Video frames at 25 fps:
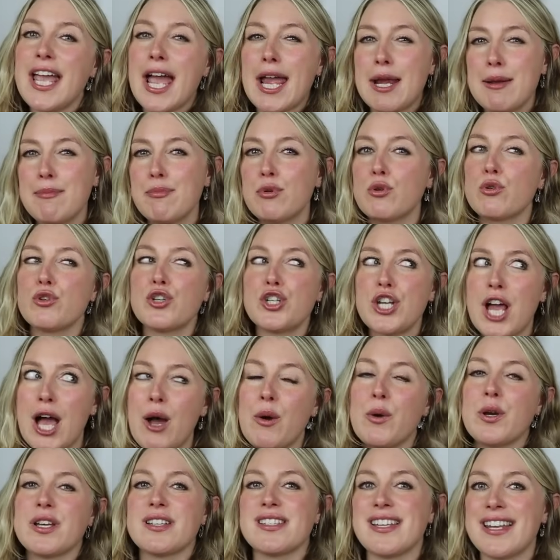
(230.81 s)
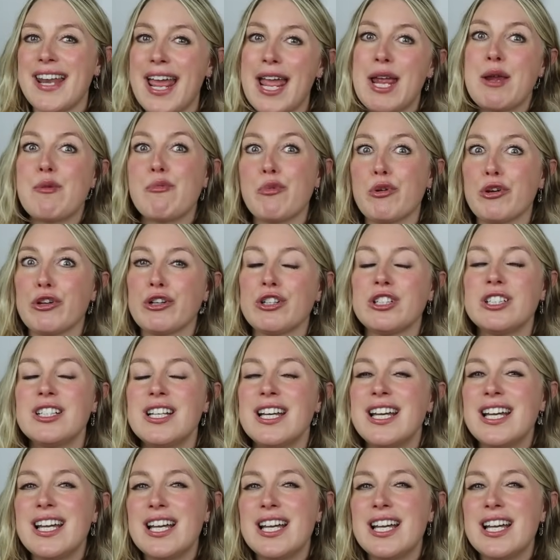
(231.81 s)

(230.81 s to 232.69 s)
April showers in April,